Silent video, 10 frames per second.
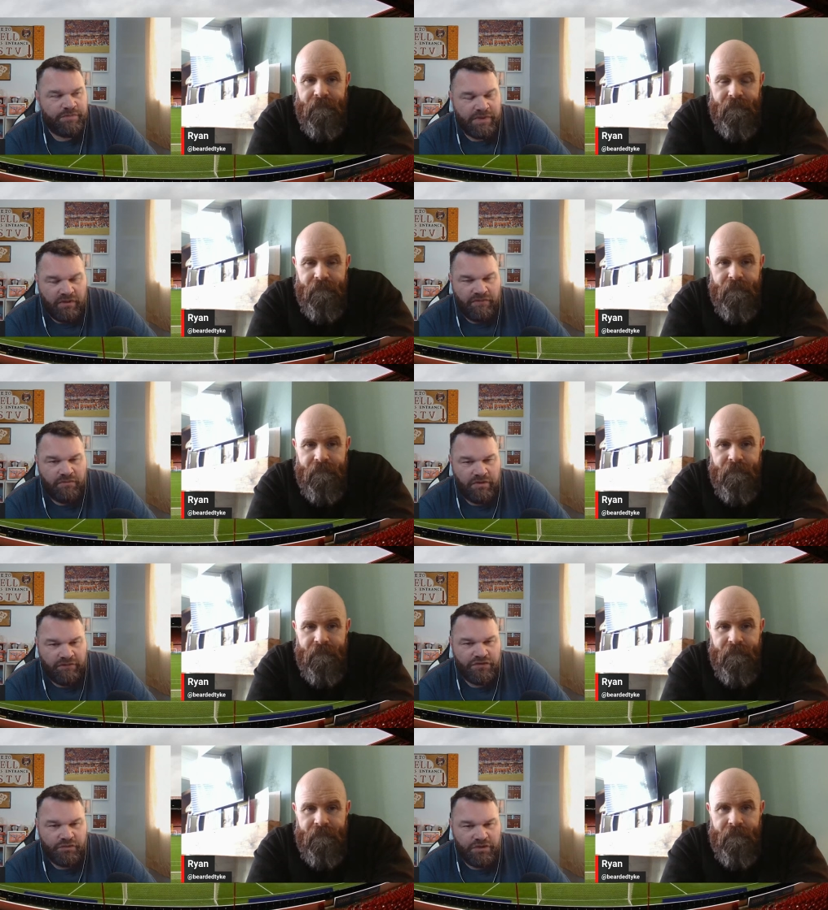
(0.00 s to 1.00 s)
Speaker 1: been off of,
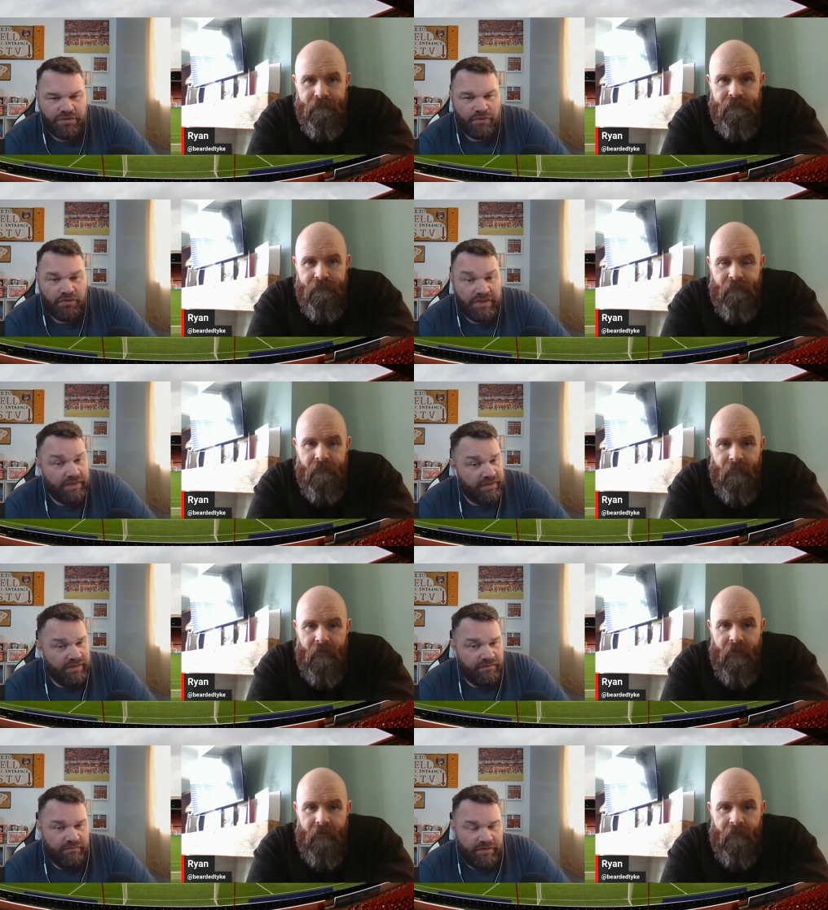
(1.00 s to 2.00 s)
off sorts. But
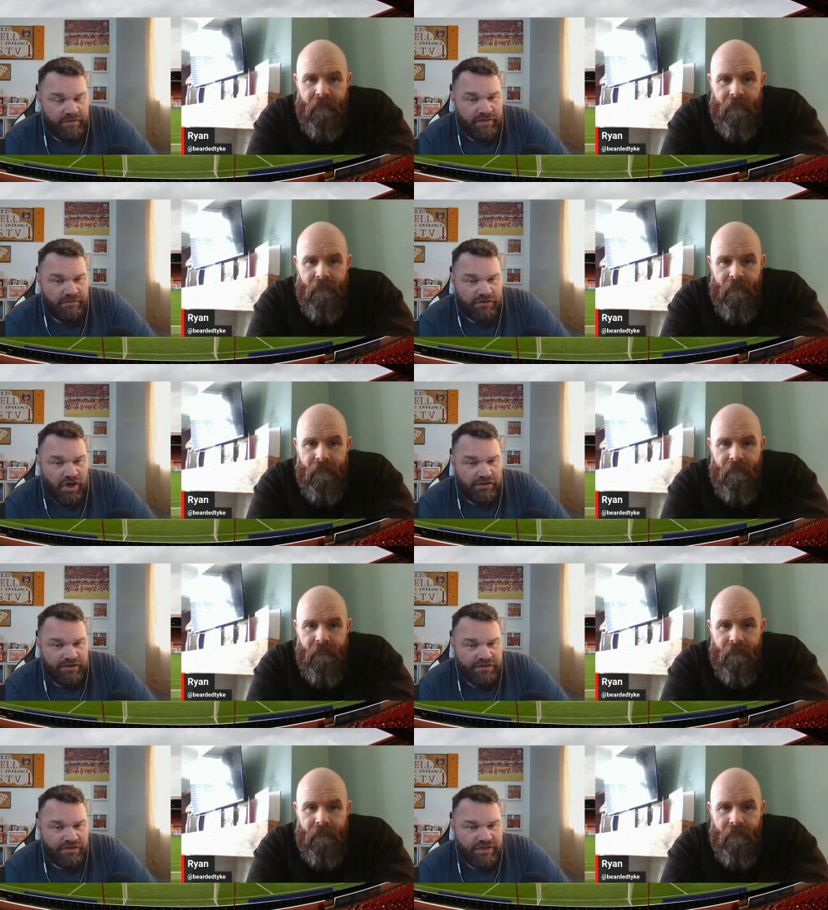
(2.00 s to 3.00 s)

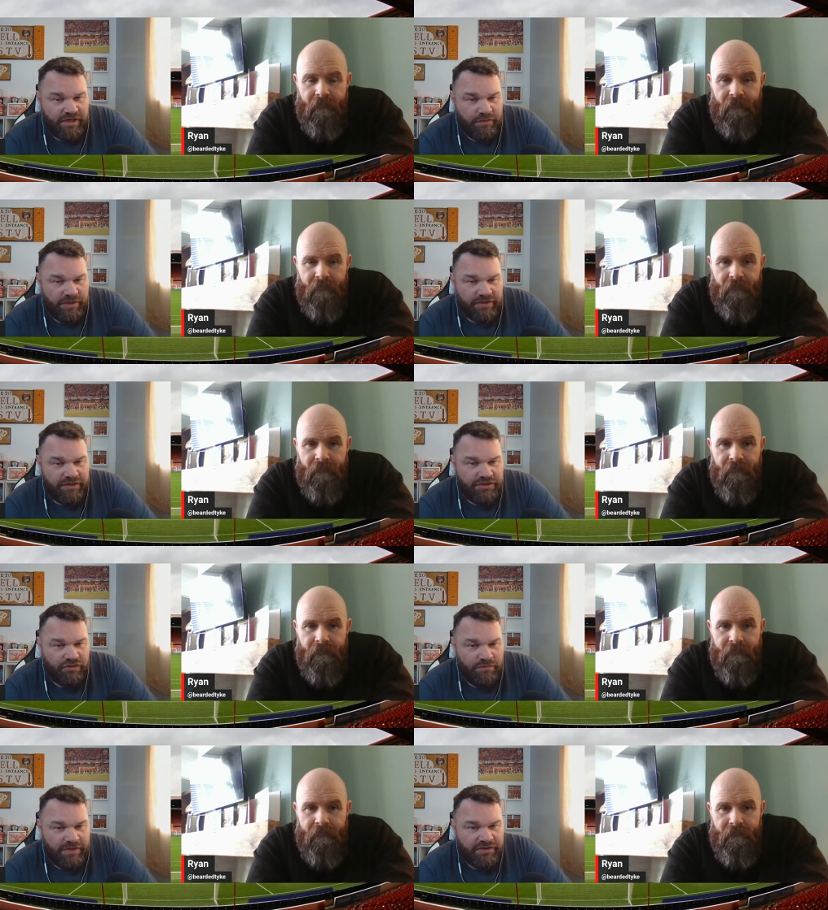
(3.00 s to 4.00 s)
Collins, credit where credit's
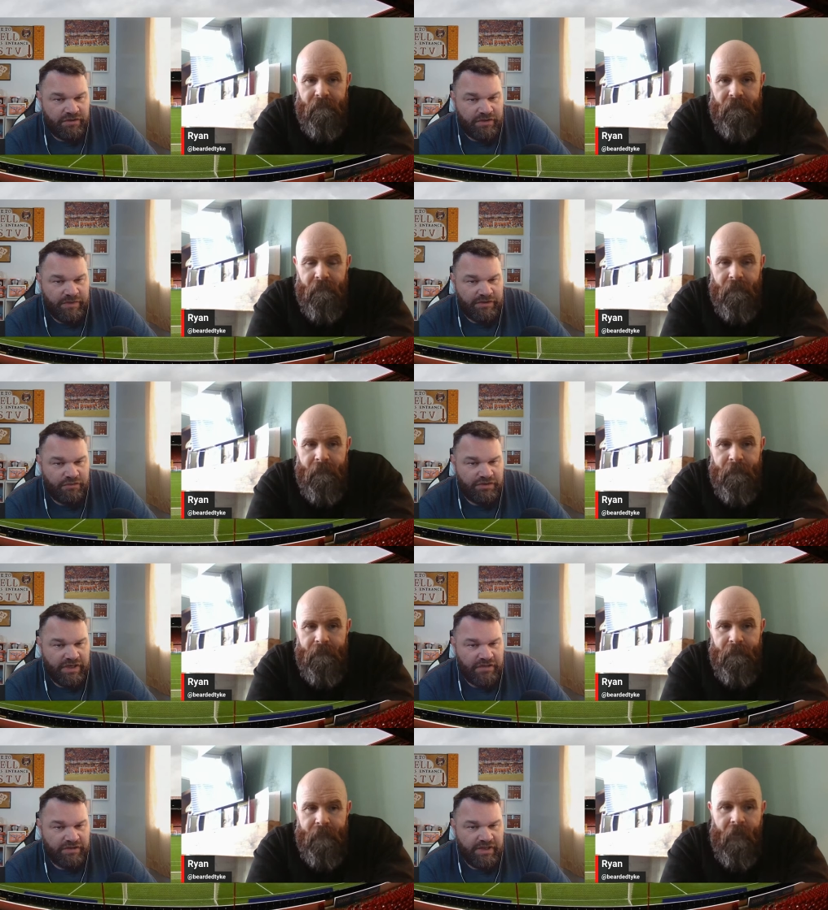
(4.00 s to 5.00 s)
due, he made, he made two
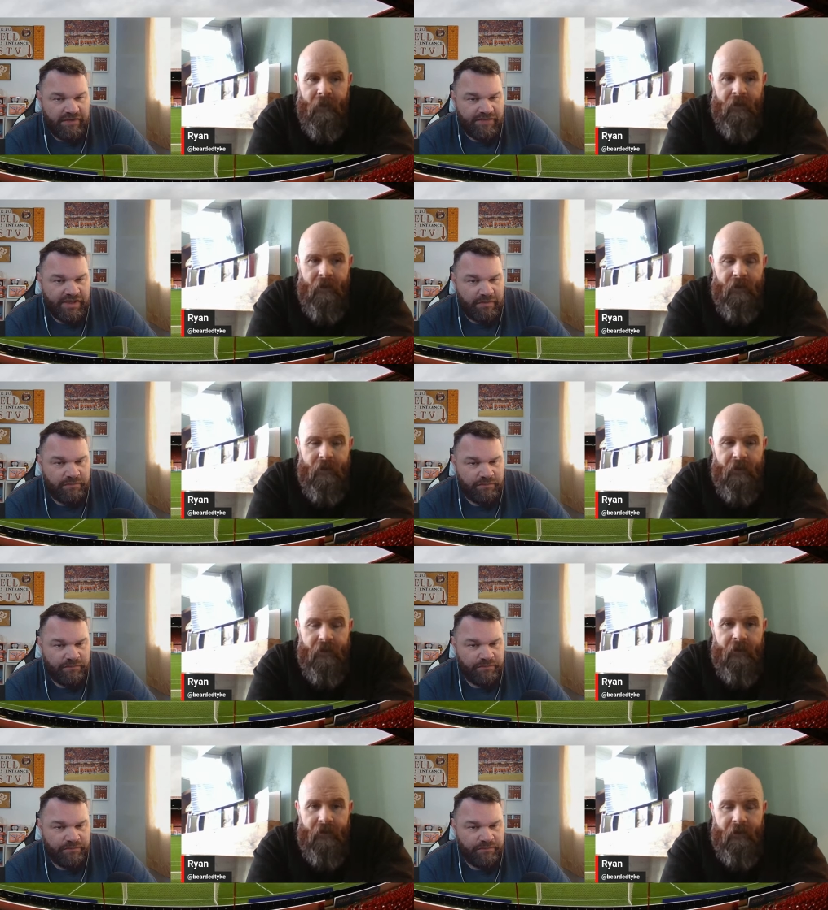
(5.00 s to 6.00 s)
changes at half time
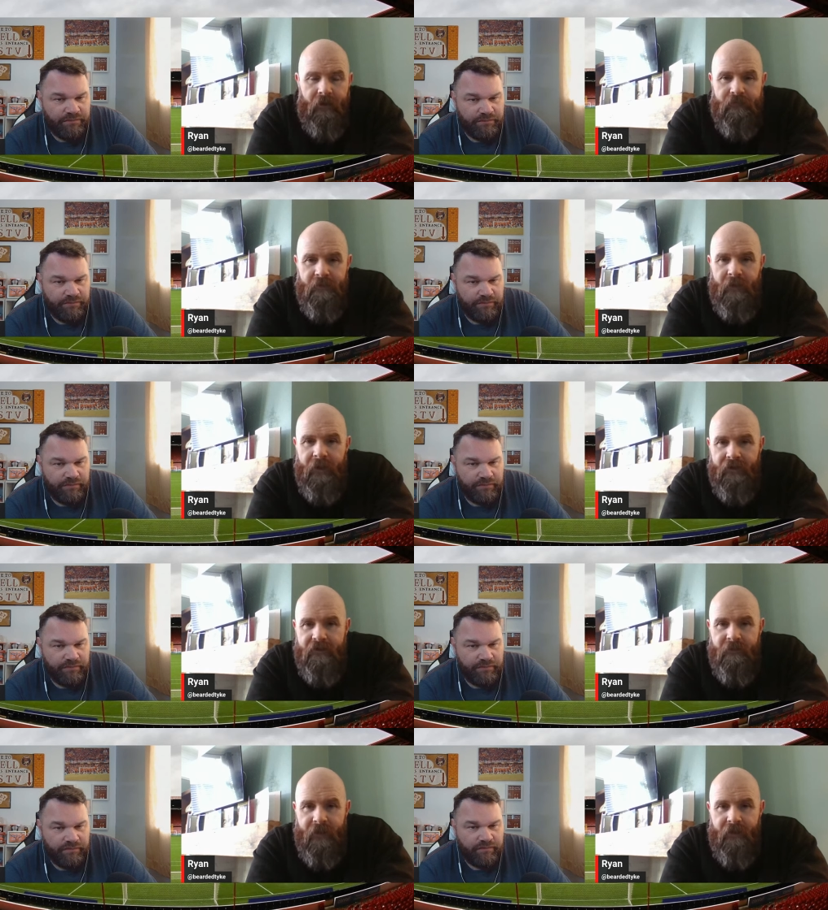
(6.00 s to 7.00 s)
Speaker 2: he obviously
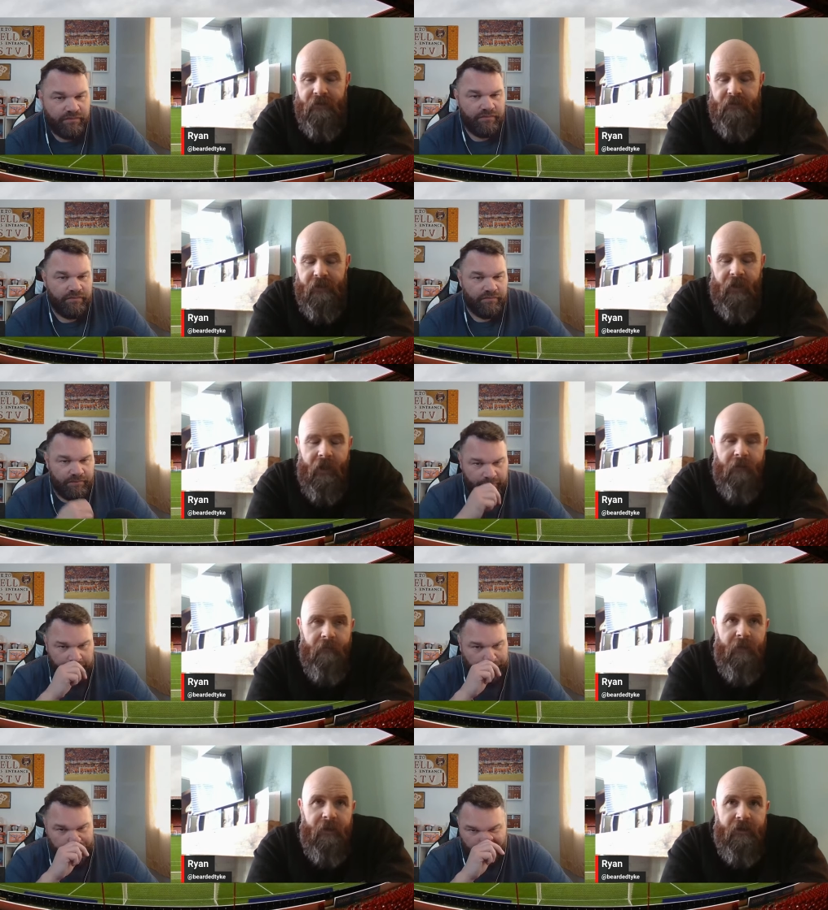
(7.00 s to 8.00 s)
needed to make the. T- yeah,
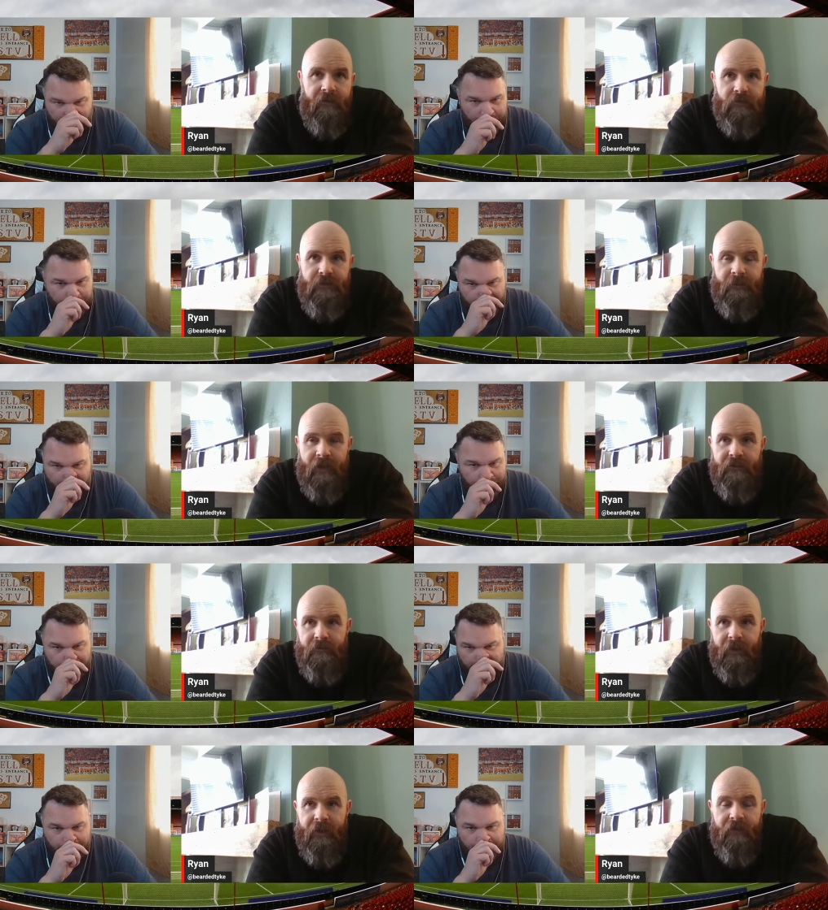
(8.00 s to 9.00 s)
maybe he did rush him back
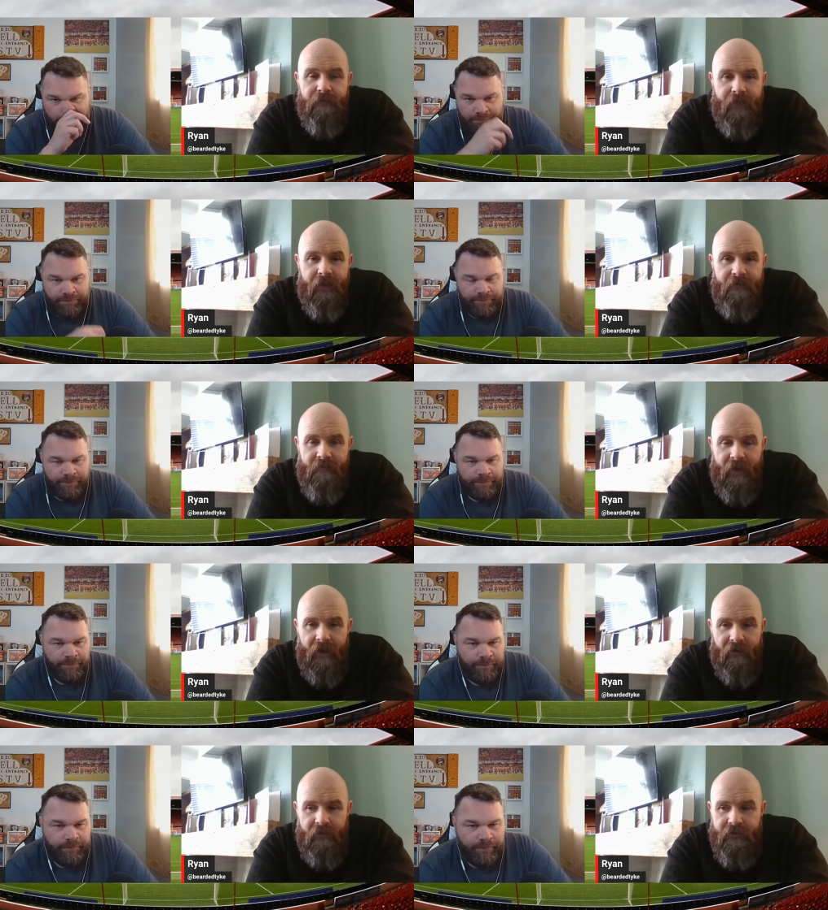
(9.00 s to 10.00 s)
to him, but you can forgive him
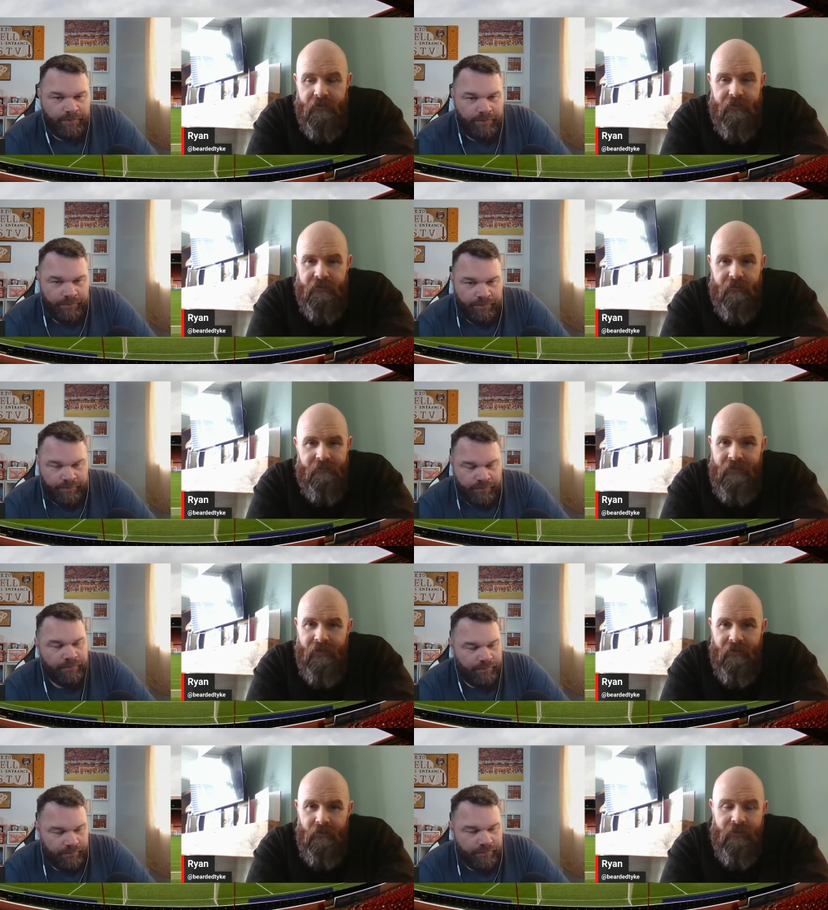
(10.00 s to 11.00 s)
that, Collins, because
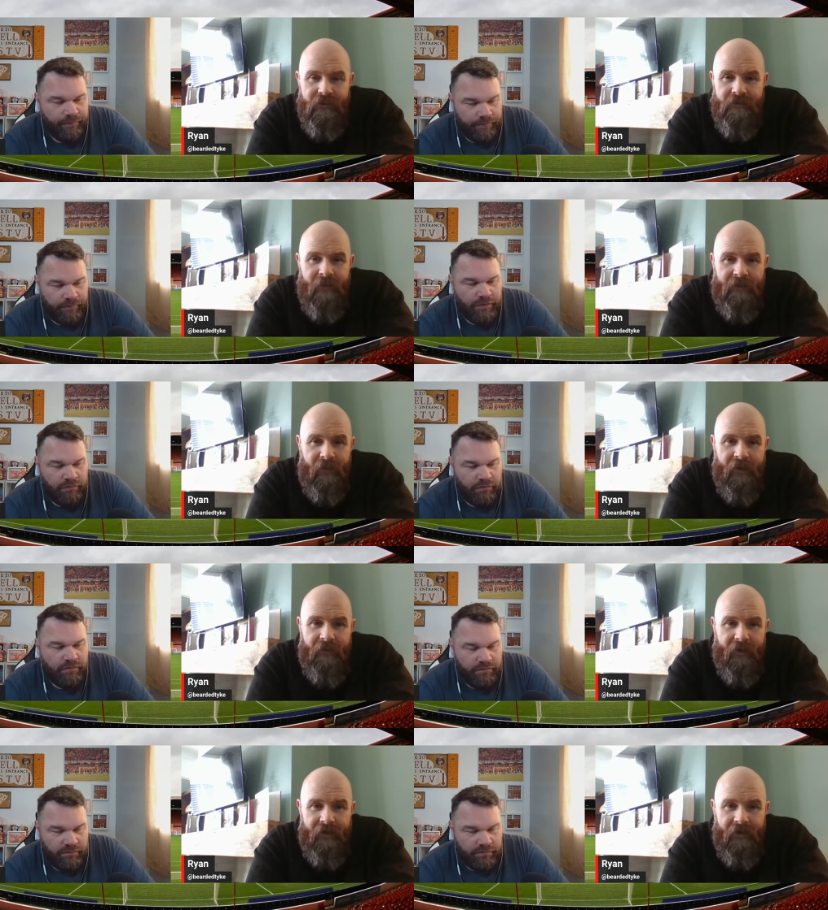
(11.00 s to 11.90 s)
mm. Luca's his best player, mate. And